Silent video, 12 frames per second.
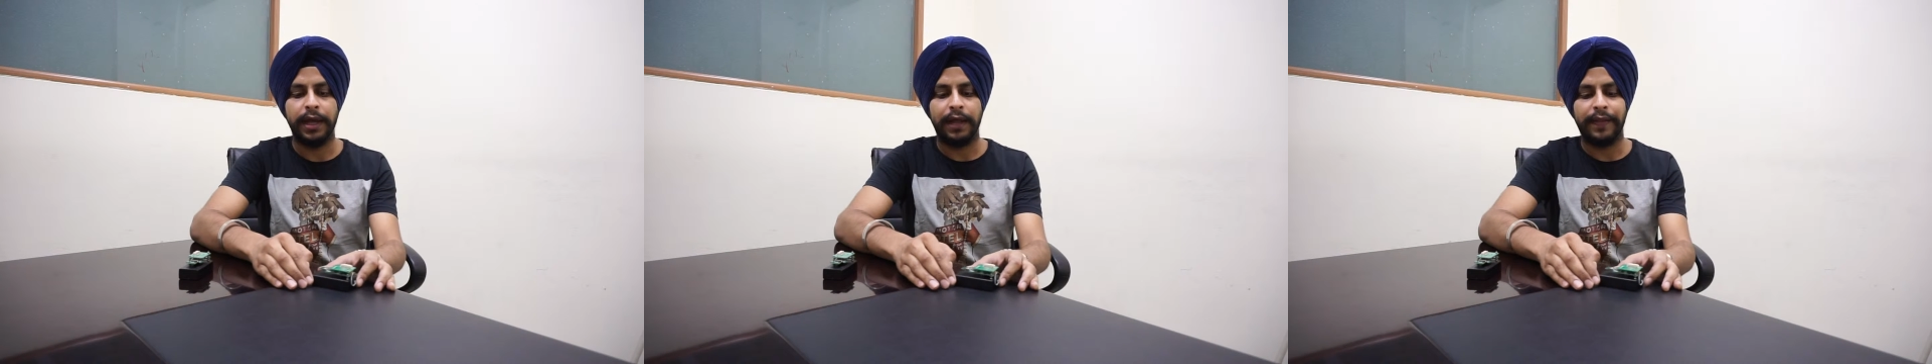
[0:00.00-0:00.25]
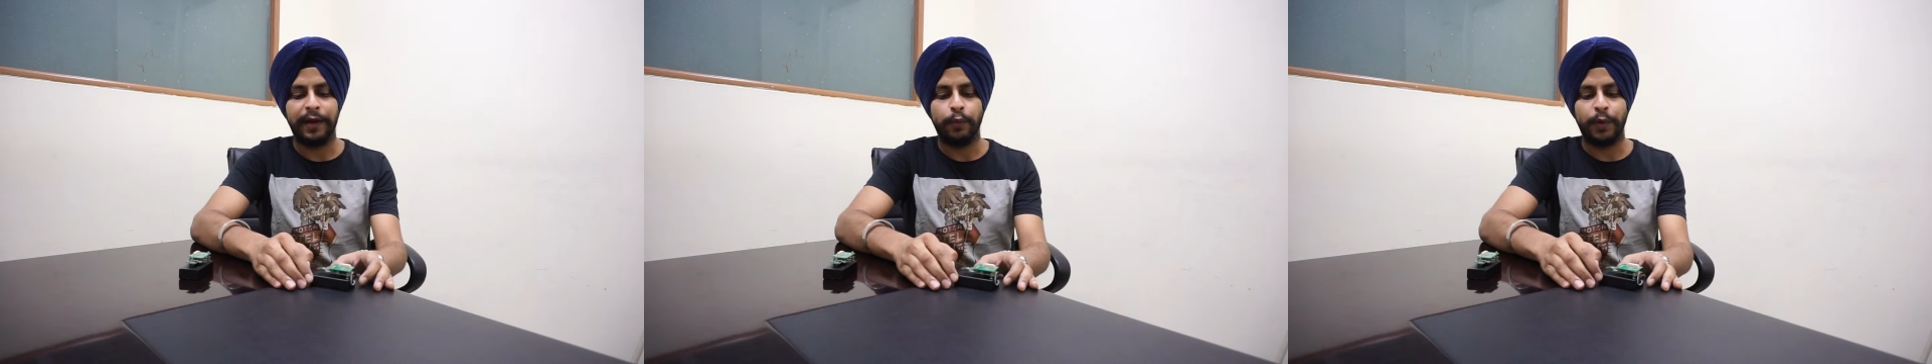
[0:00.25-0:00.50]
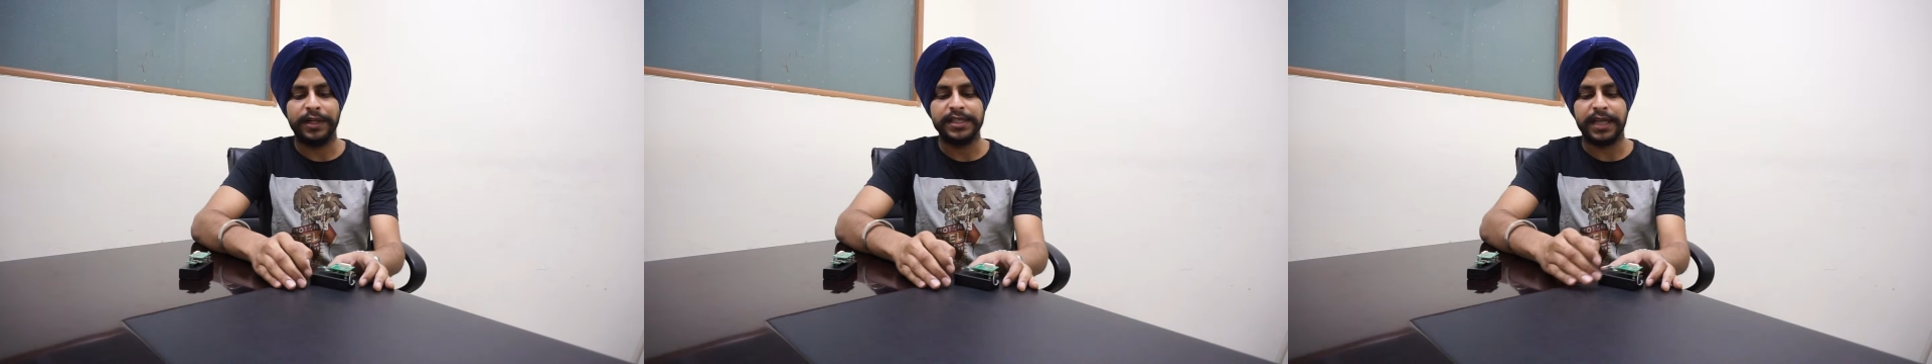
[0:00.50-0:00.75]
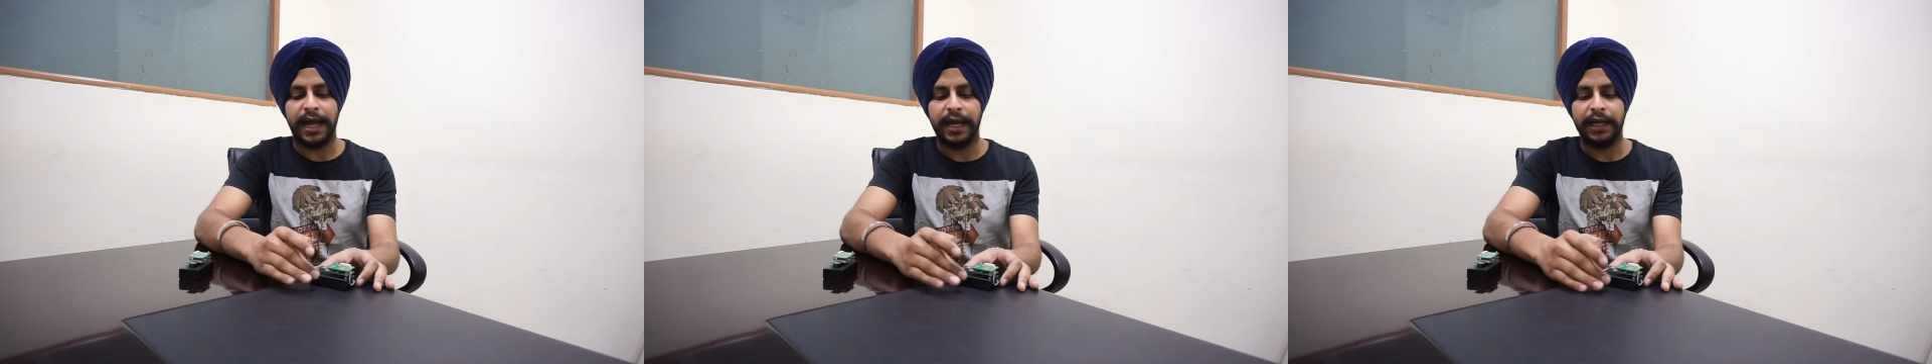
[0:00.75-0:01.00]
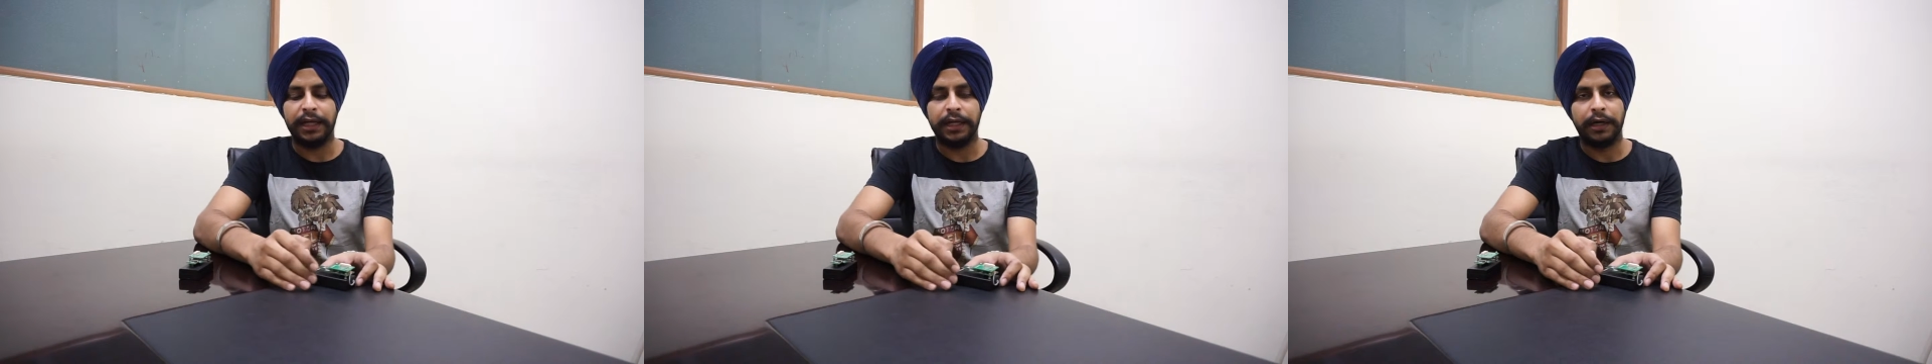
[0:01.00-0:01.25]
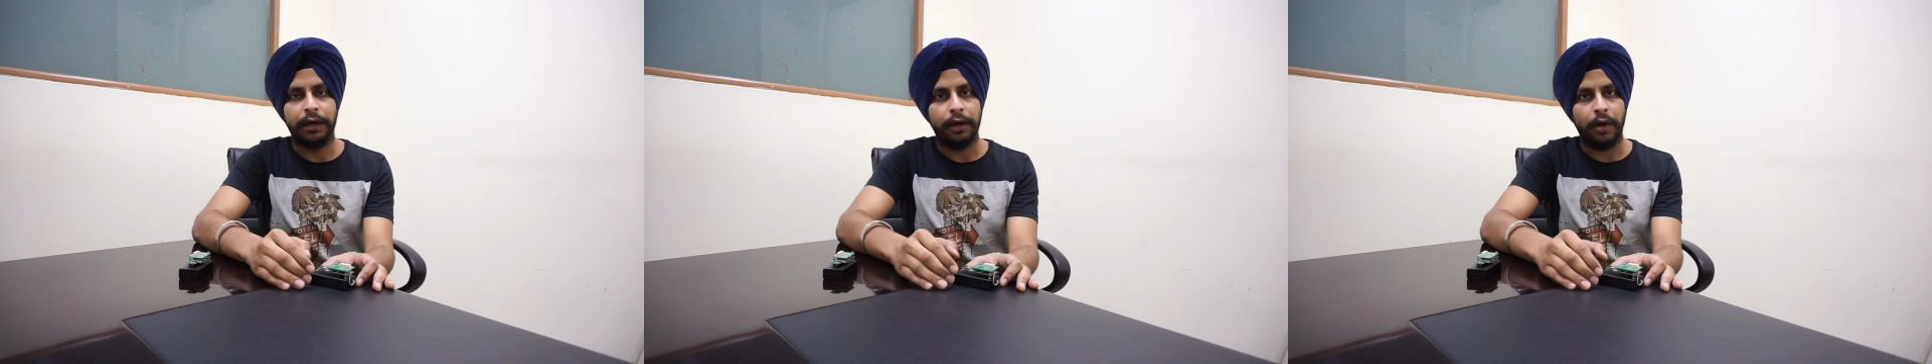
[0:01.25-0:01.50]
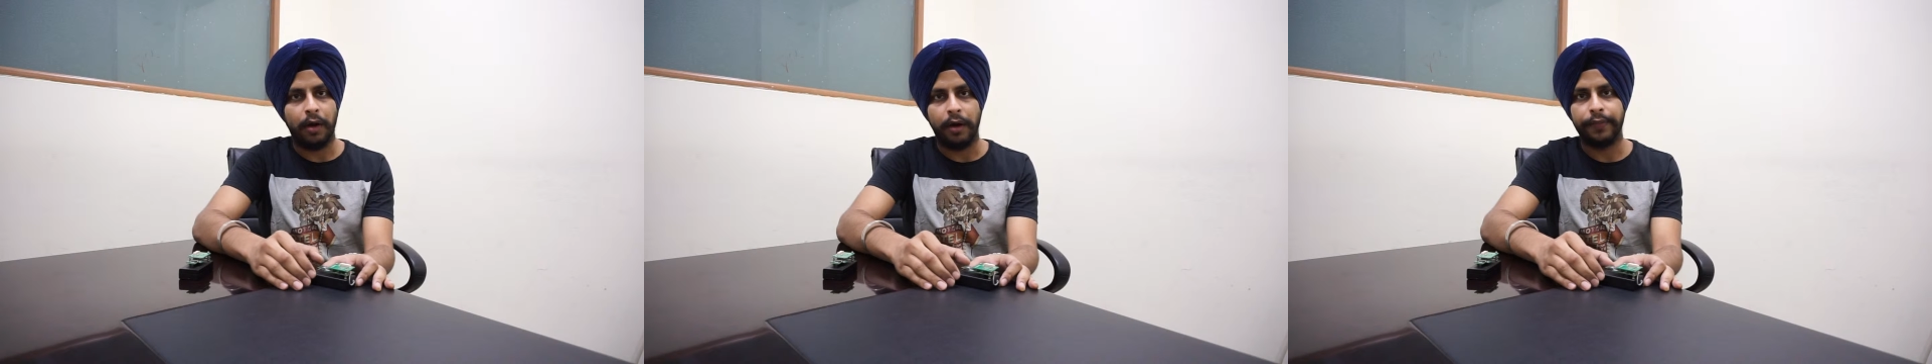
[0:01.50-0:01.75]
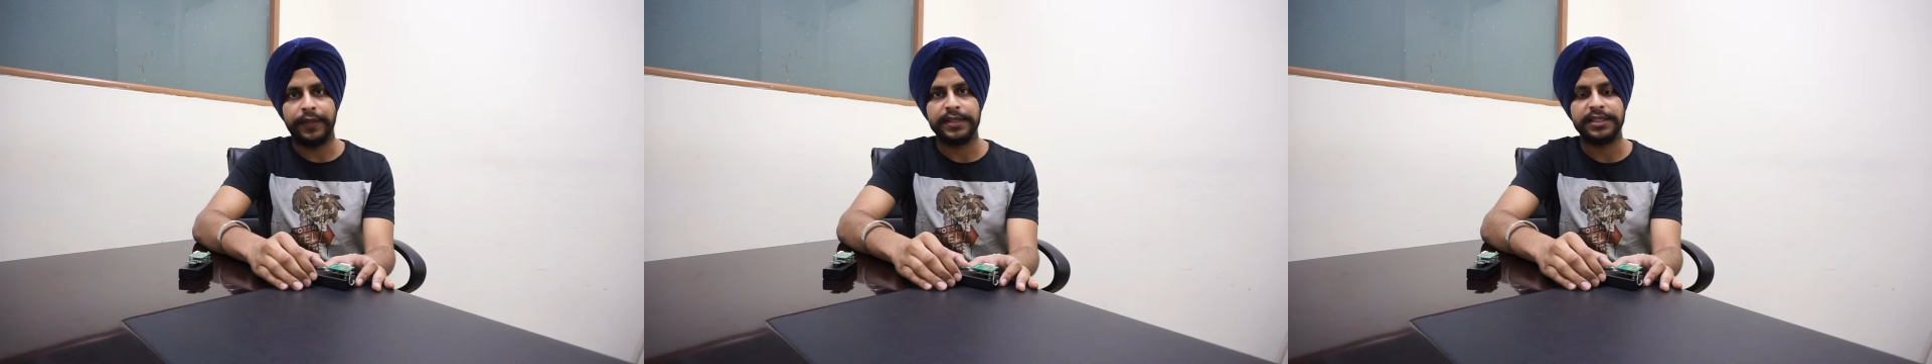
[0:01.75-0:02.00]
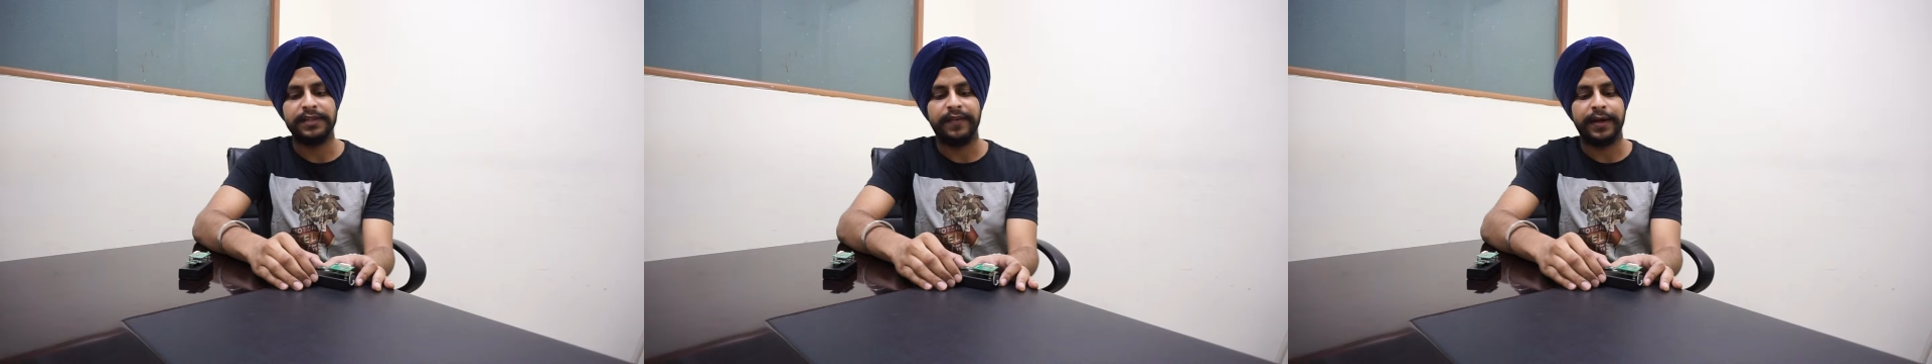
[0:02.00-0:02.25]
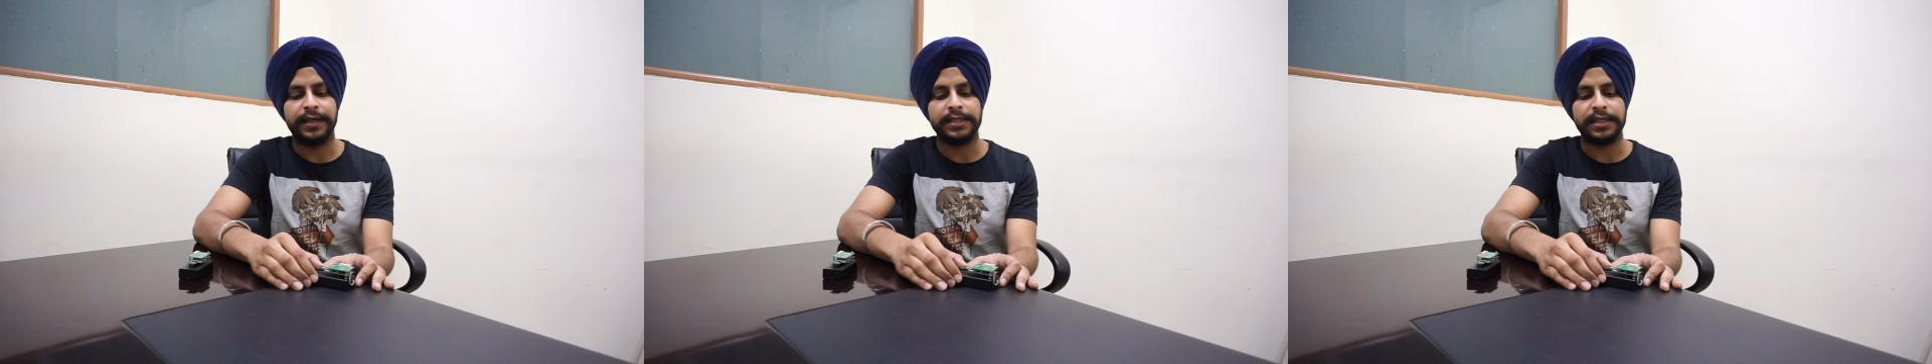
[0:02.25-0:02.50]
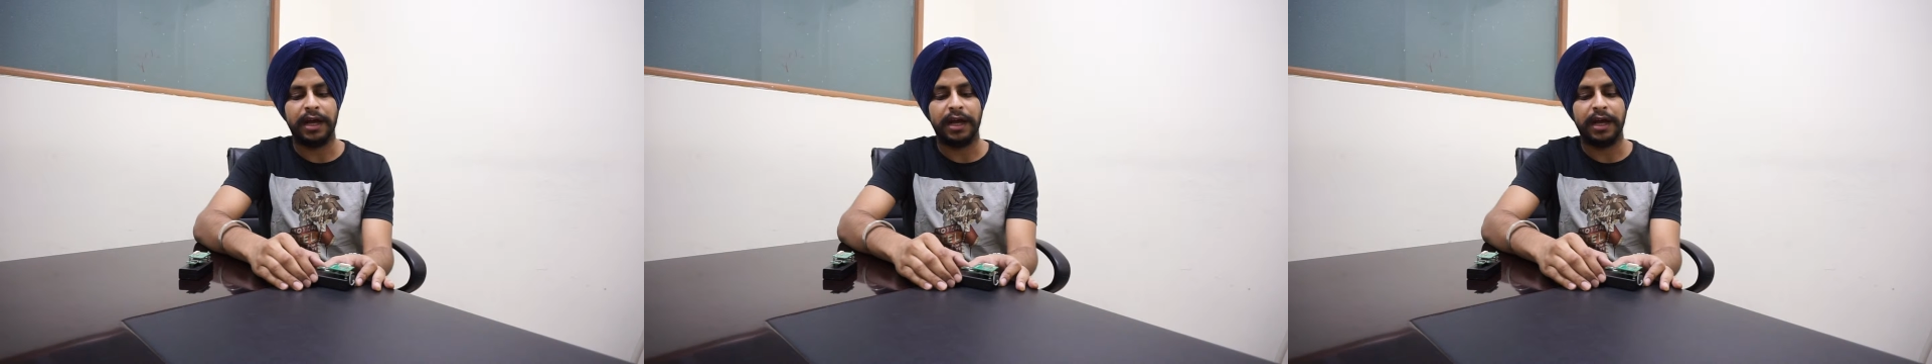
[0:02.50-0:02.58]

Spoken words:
that once I turn on this device,